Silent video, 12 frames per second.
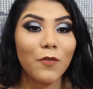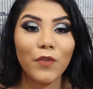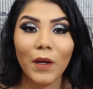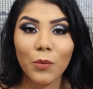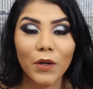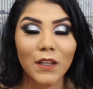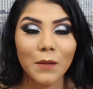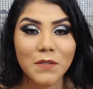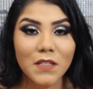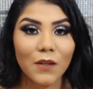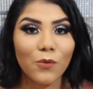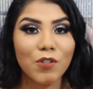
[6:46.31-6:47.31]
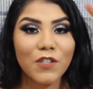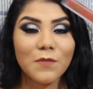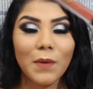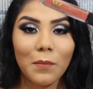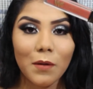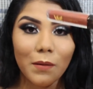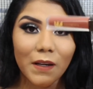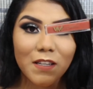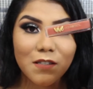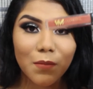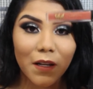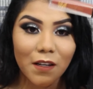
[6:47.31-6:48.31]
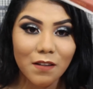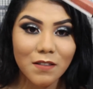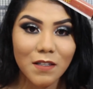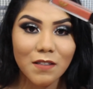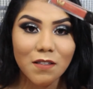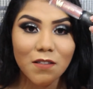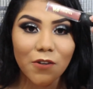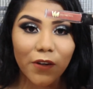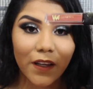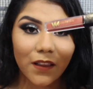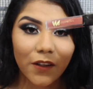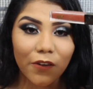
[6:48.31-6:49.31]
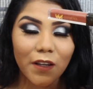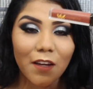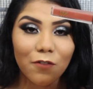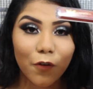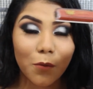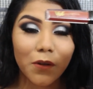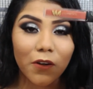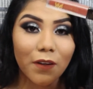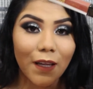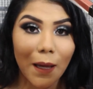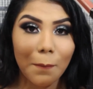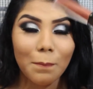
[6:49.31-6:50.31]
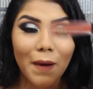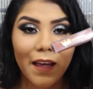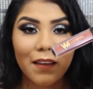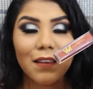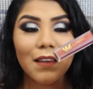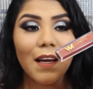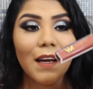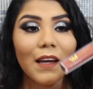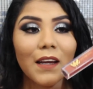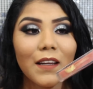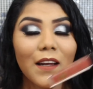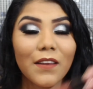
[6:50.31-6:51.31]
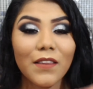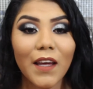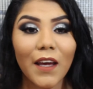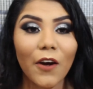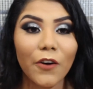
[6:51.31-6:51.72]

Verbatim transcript: favorite lipstick which is by Vive Cosmetics this is their in their kit from their Get Matte line they